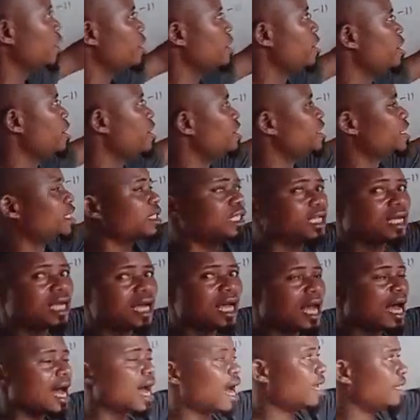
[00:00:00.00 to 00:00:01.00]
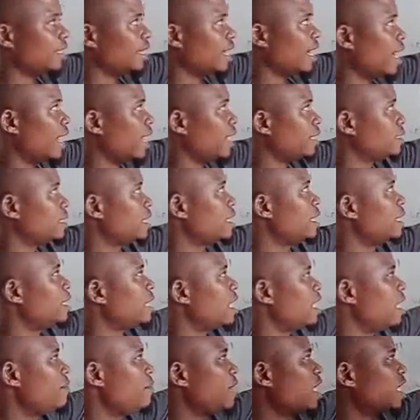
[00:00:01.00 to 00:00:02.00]
yield aldehyde.
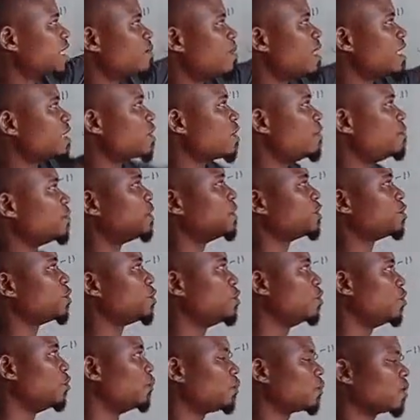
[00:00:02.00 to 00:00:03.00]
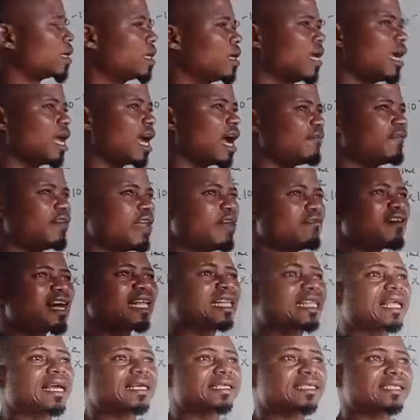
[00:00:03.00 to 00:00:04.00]
Now let me explain something to you. Have you
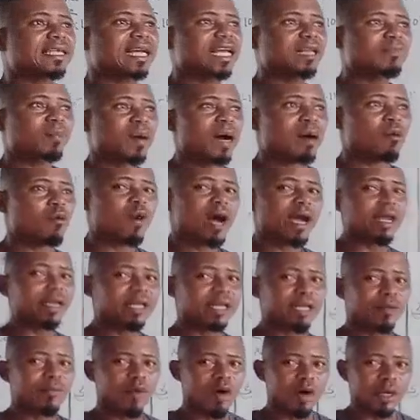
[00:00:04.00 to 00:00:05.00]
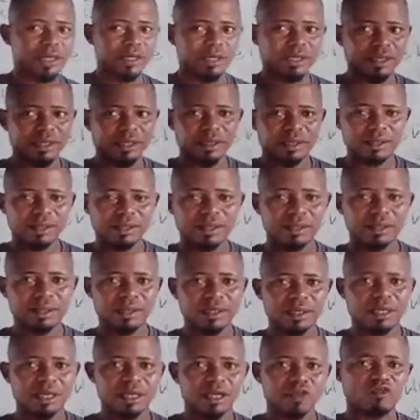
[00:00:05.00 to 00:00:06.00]
ever tasted palm wine in the morning?
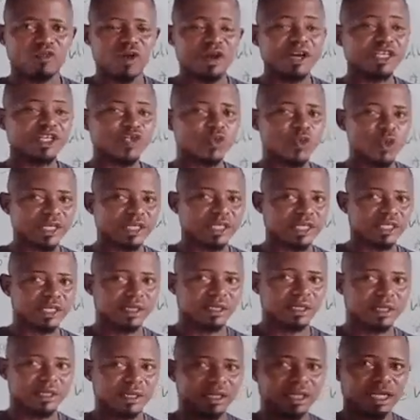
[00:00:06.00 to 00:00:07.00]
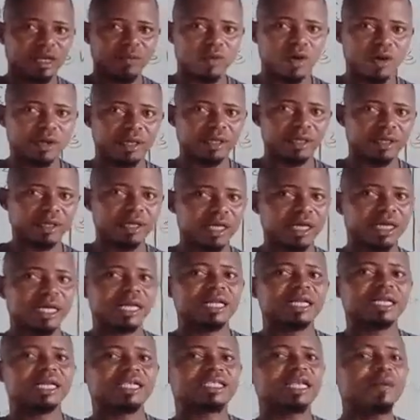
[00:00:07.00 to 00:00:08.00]
It's very sweet in the morning.
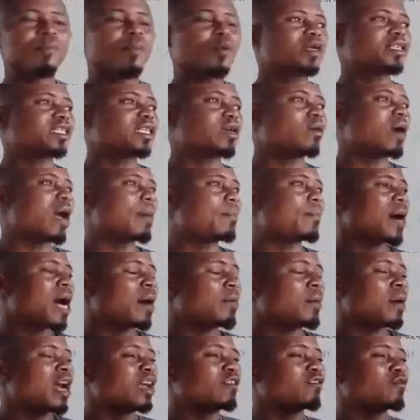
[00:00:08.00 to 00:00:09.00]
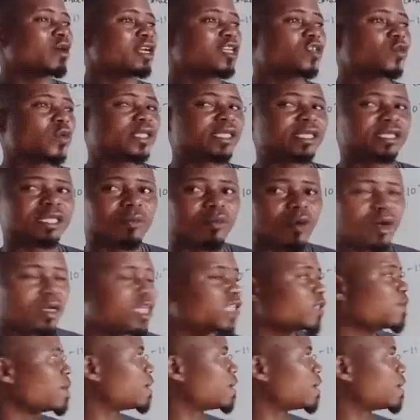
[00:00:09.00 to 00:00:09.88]
The simple reason why palm wine is very sweet in the morning is